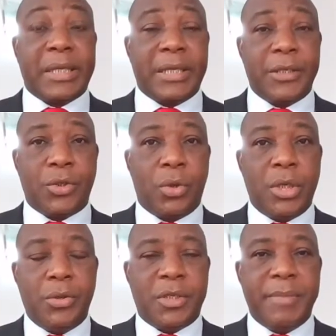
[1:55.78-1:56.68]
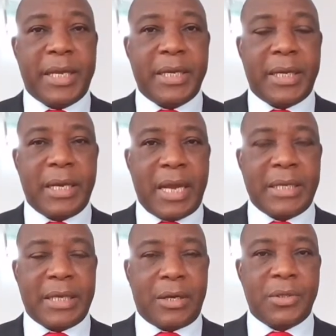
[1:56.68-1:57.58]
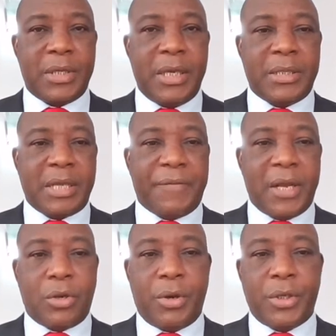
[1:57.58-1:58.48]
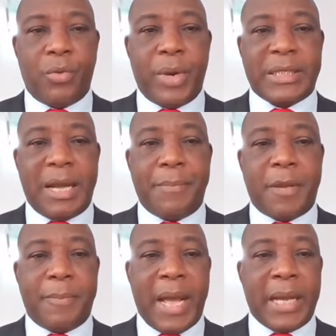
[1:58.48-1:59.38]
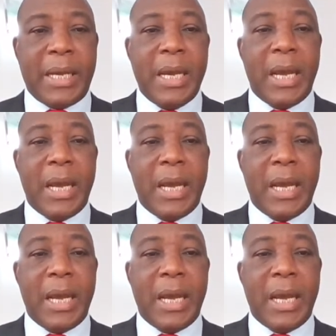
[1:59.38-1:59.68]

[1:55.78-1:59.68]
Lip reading: get into news making the headlines across the East African corridor, where Stanbic Bank